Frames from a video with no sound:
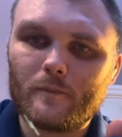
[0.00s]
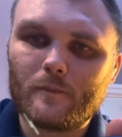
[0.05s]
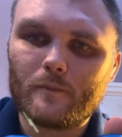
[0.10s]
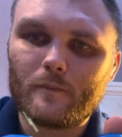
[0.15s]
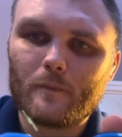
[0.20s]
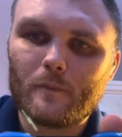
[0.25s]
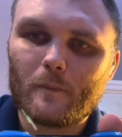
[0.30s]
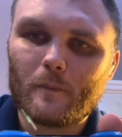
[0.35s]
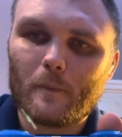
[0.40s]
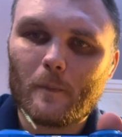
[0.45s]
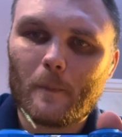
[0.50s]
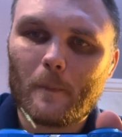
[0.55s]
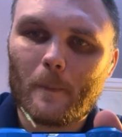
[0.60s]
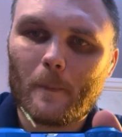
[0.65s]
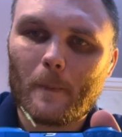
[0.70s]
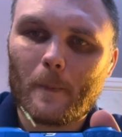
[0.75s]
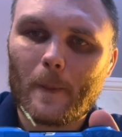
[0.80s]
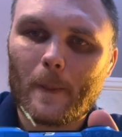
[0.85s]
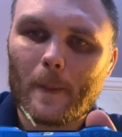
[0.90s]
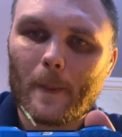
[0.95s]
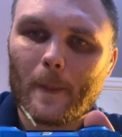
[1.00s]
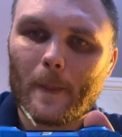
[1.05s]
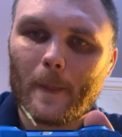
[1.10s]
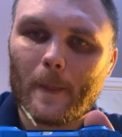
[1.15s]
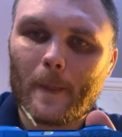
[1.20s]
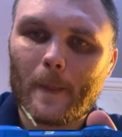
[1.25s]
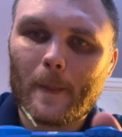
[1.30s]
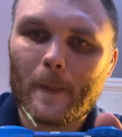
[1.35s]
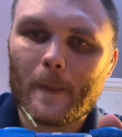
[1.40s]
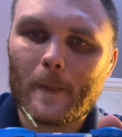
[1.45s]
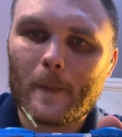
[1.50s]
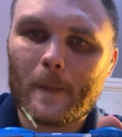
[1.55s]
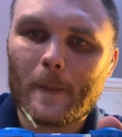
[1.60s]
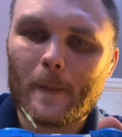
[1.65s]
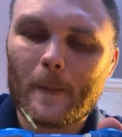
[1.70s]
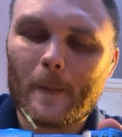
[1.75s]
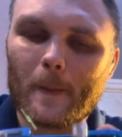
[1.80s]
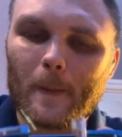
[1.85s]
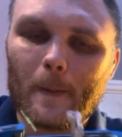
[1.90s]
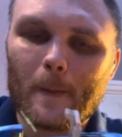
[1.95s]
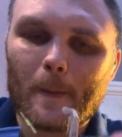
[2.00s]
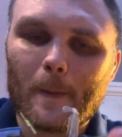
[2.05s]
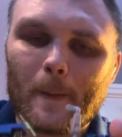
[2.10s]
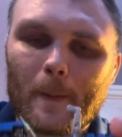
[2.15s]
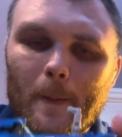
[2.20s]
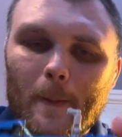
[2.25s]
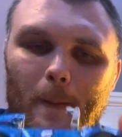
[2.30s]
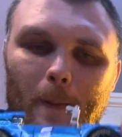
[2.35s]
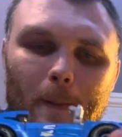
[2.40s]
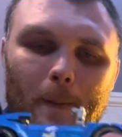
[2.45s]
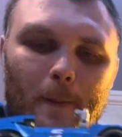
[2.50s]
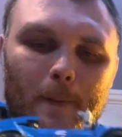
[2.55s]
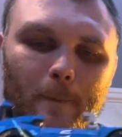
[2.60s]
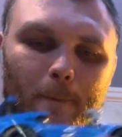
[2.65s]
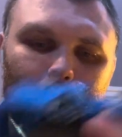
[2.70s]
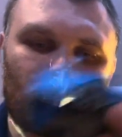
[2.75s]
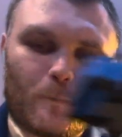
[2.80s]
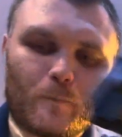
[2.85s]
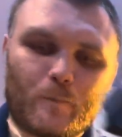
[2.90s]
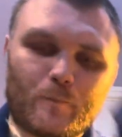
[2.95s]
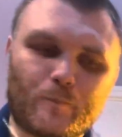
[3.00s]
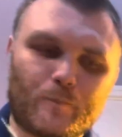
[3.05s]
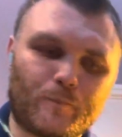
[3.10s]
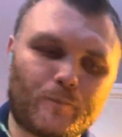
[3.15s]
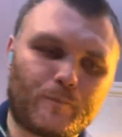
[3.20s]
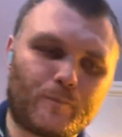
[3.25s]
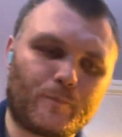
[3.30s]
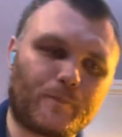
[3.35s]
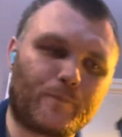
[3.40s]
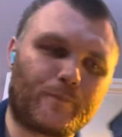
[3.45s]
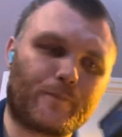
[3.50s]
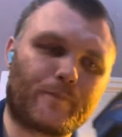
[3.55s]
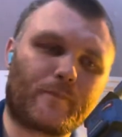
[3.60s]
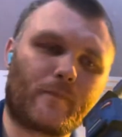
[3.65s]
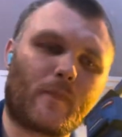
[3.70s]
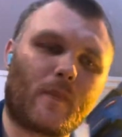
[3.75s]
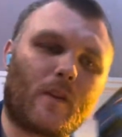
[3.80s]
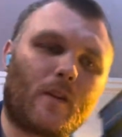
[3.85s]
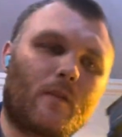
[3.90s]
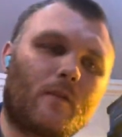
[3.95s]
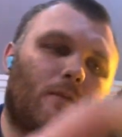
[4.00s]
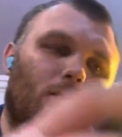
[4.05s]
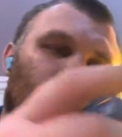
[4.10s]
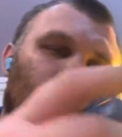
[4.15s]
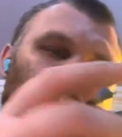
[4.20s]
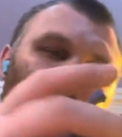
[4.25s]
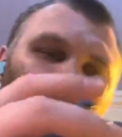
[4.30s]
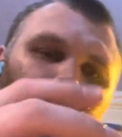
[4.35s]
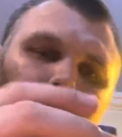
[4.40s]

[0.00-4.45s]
[no speech]